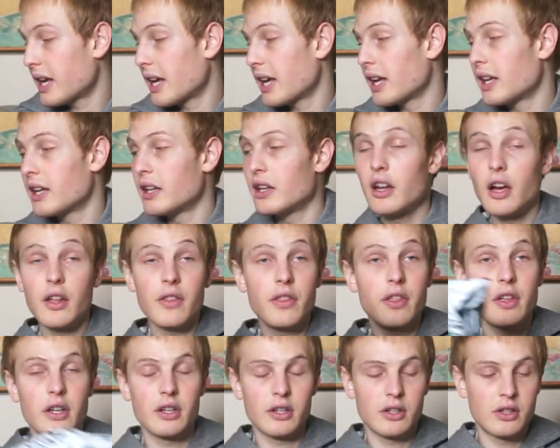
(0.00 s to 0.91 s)

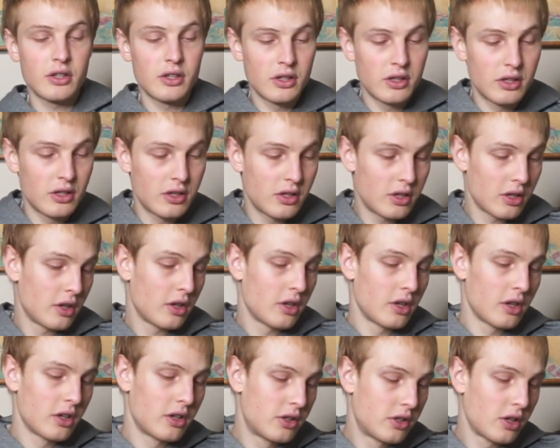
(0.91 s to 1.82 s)
another
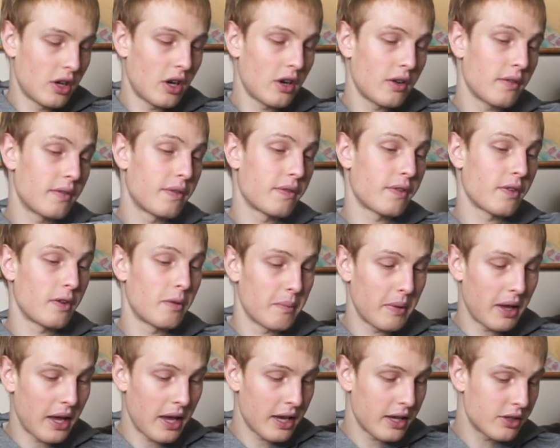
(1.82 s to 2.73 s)
Dunk from
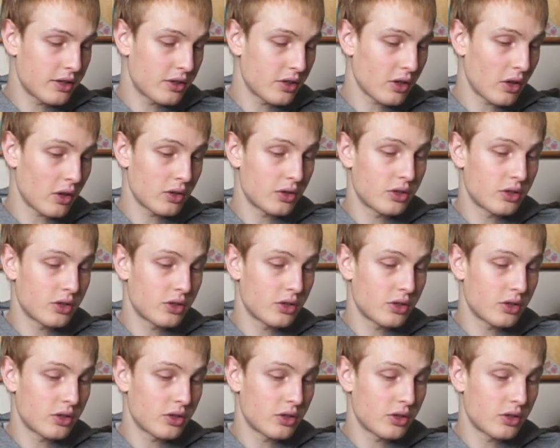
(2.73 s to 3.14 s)
ASOS,